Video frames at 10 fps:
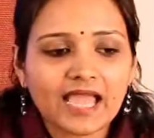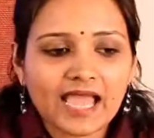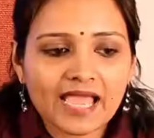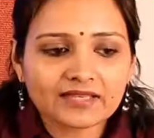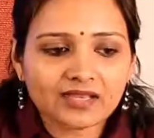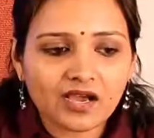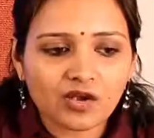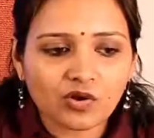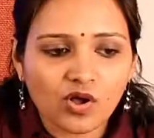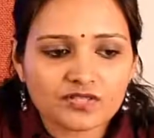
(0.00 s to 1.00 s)
and
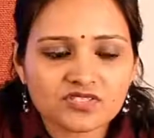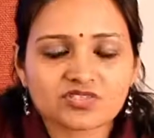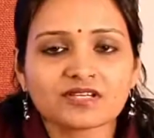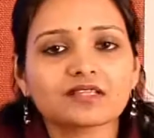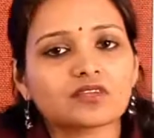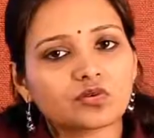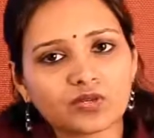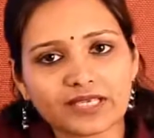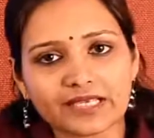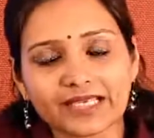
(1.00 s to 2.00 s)
a constant
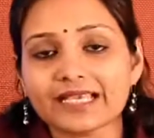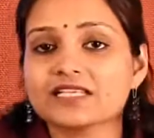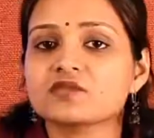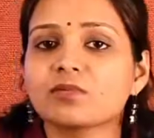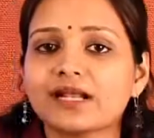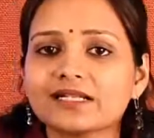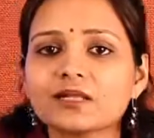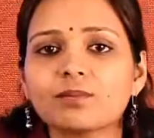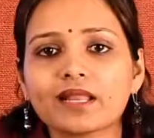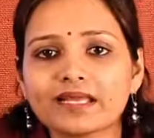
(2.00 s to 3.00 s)
3 is
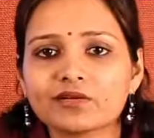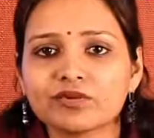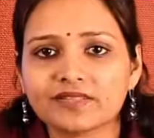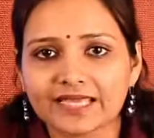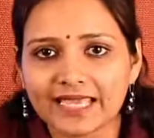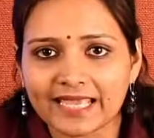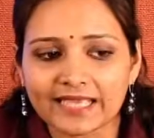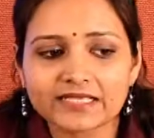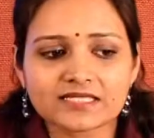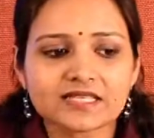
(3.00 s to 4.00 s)
multiplied with
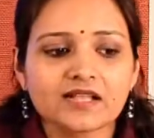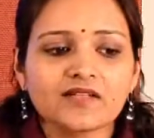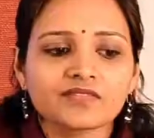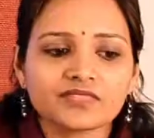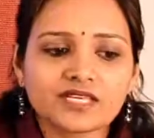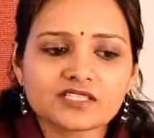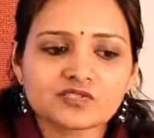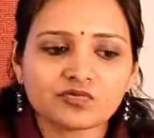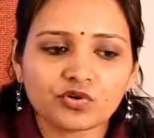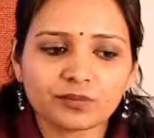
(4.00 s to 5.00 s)
x,
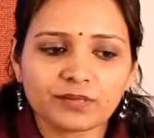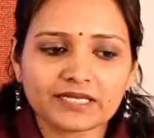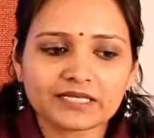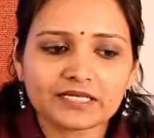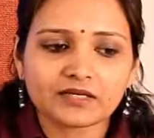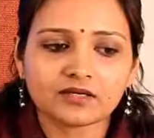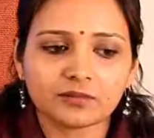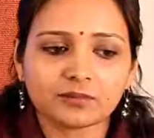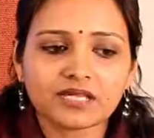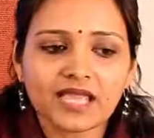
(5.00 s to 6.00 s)
this would be
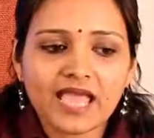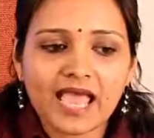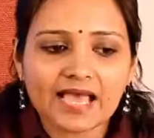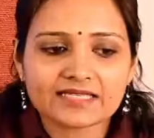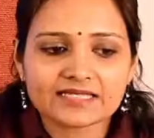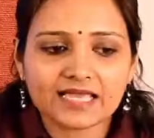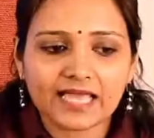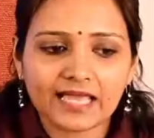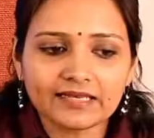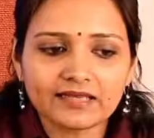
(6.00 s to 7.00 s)
termed as
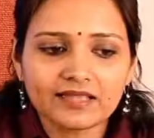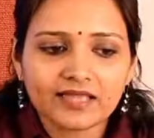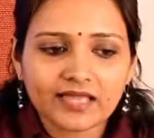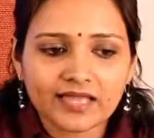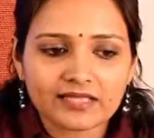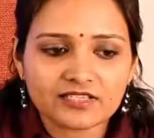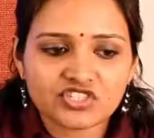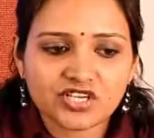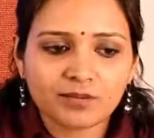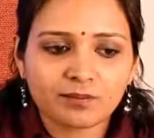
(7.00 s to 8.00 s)
an
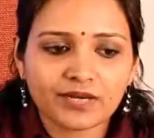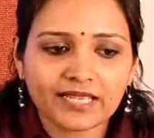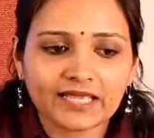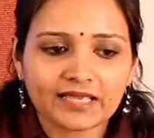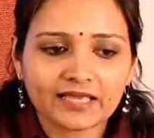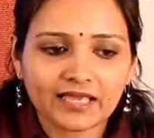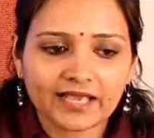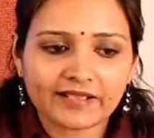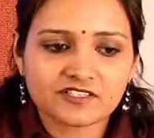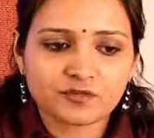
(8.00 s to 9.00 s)
algebraic
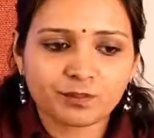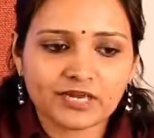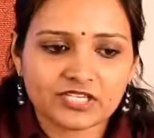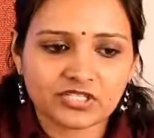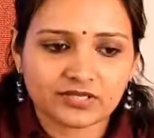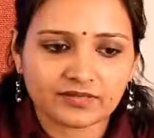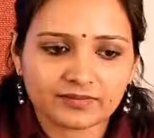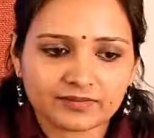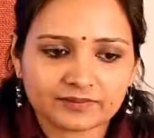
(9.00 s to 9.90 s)
expression.